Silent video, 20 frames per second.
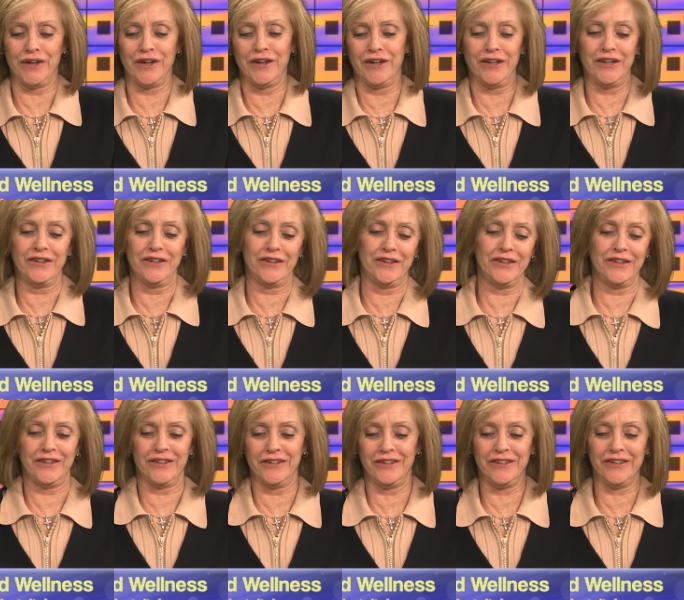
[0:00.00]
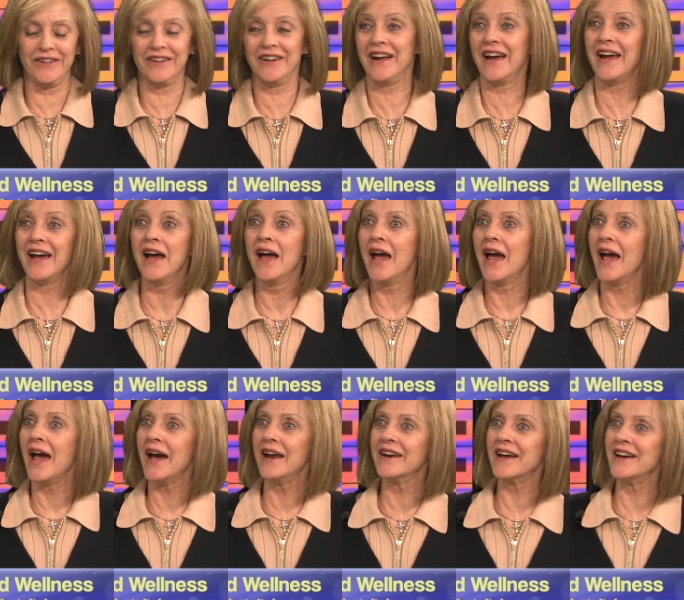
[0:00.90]

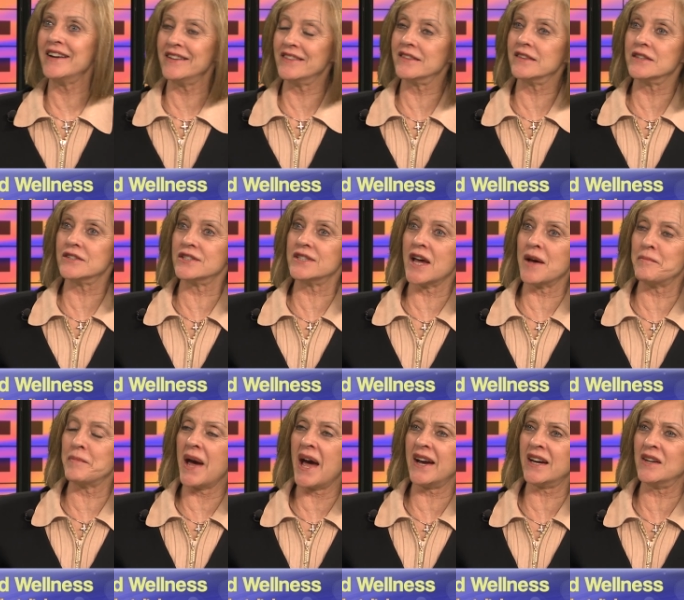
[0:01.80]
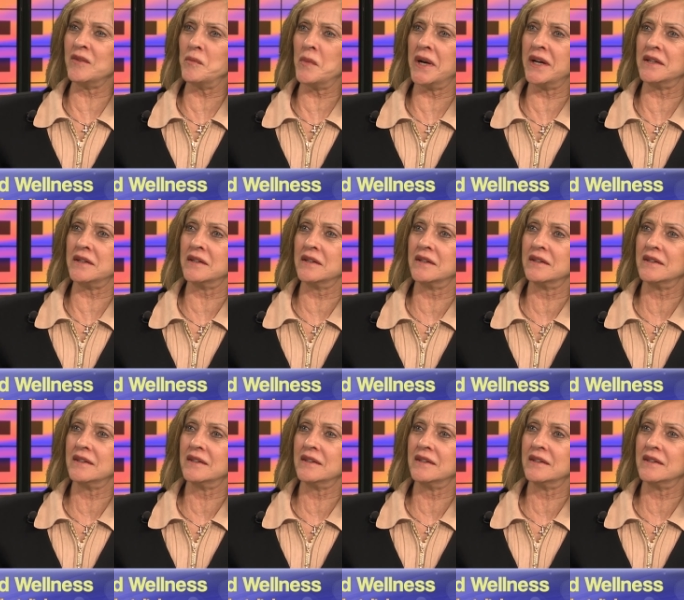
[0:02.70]
and I sat back and went,